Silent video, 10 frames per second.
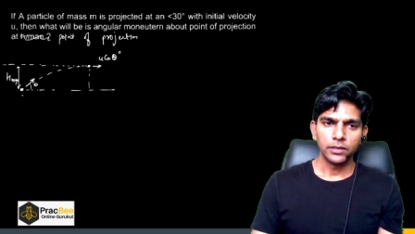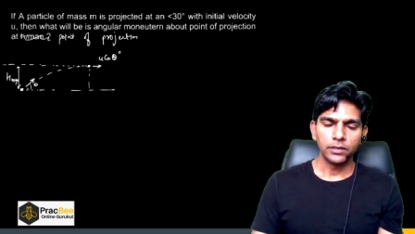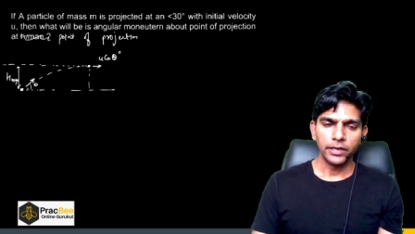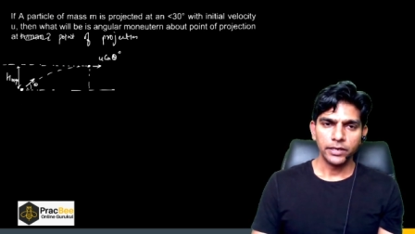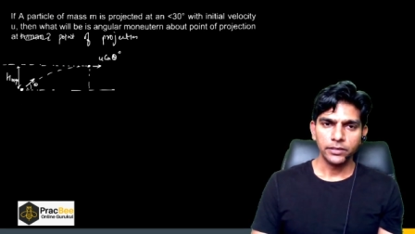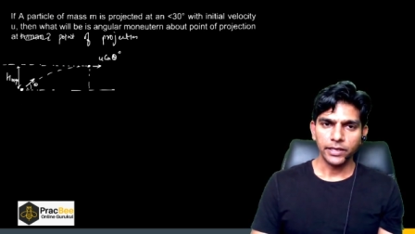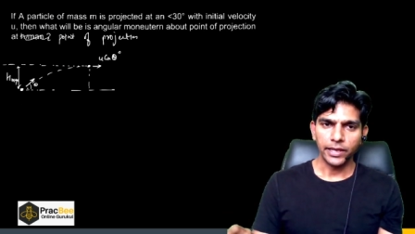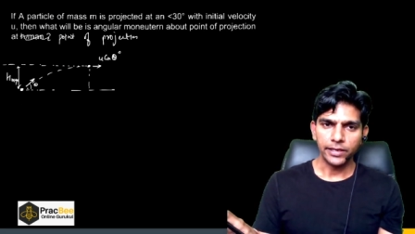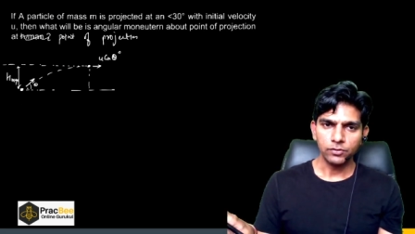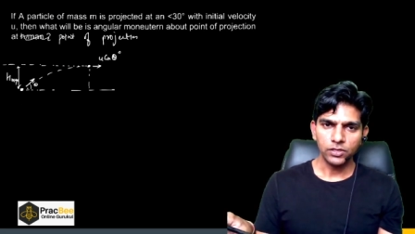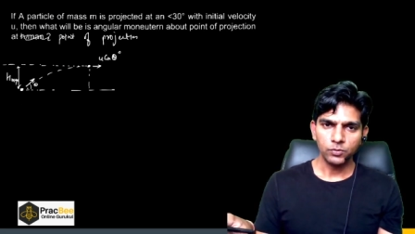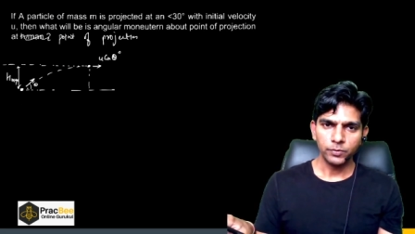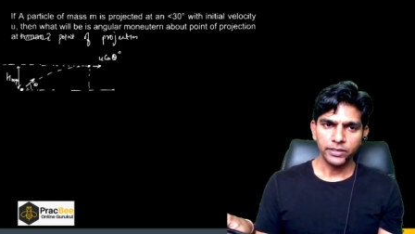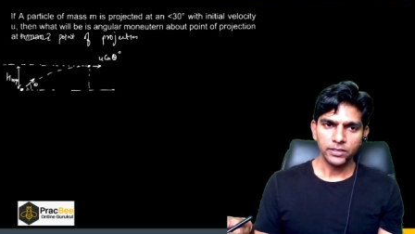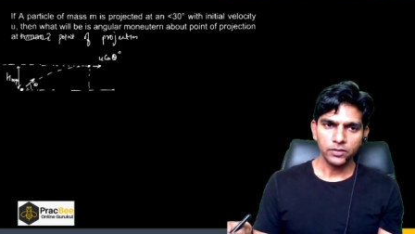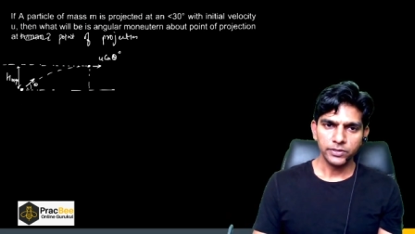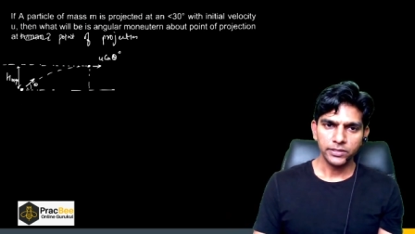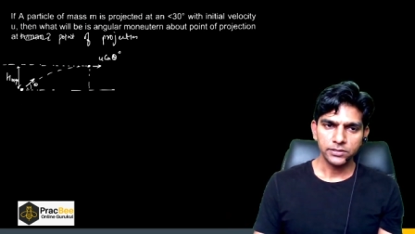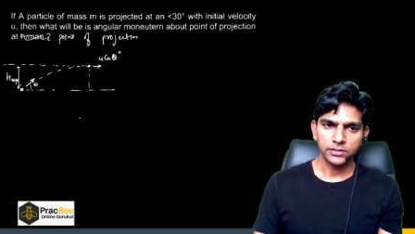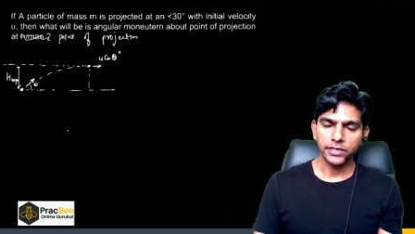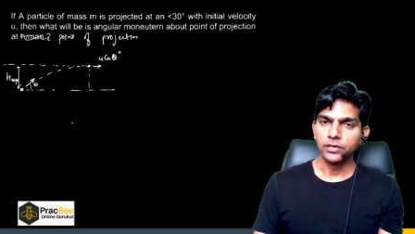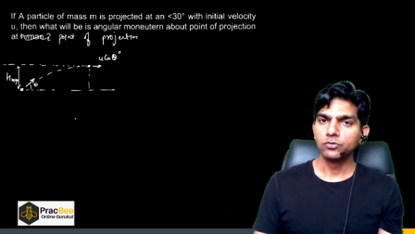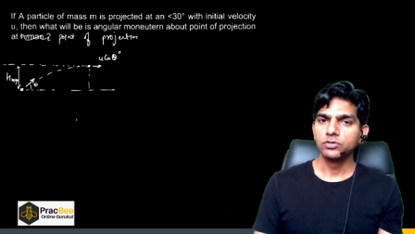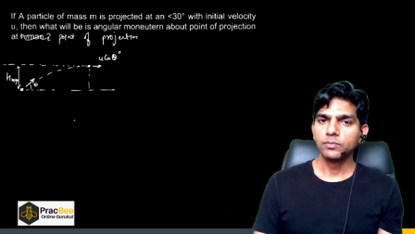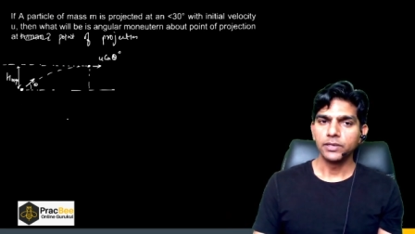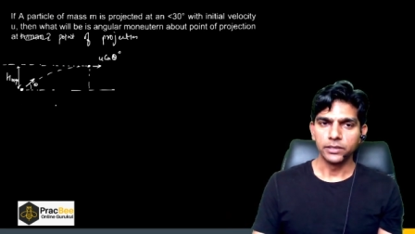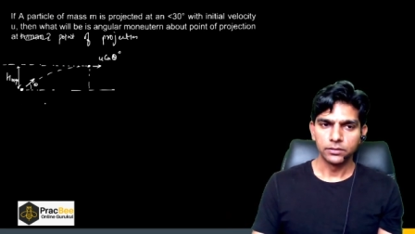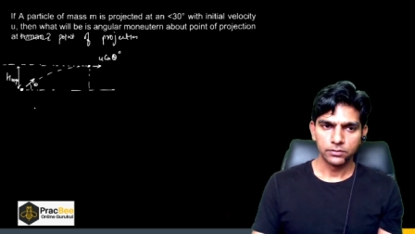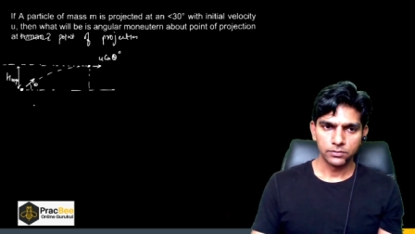And the angular momentum is into the plane.